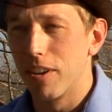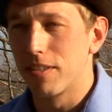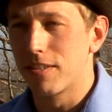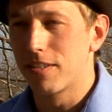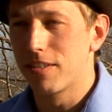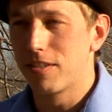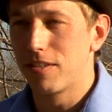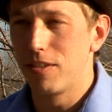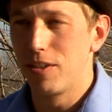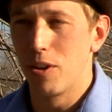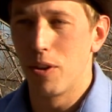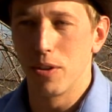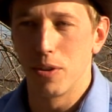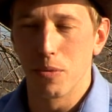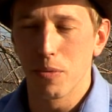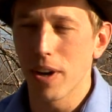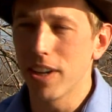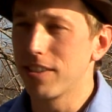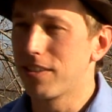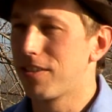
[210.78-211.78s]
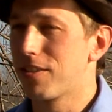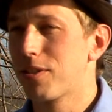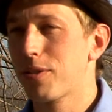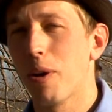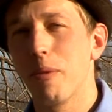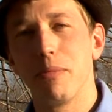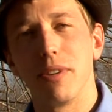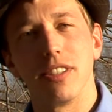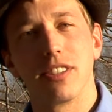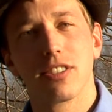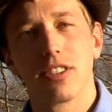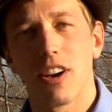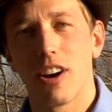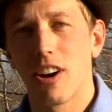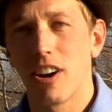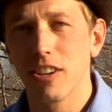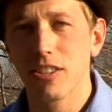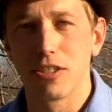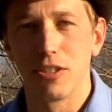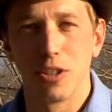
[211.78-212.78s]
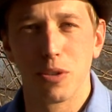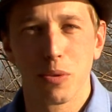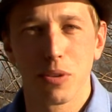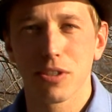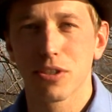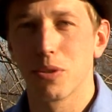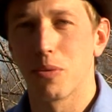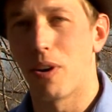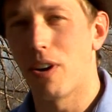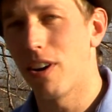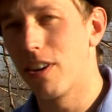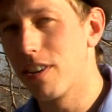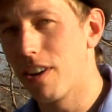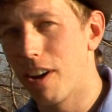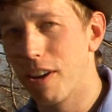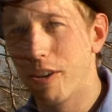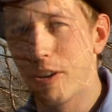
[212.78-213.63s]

you know, you write so many songs and you work so hard on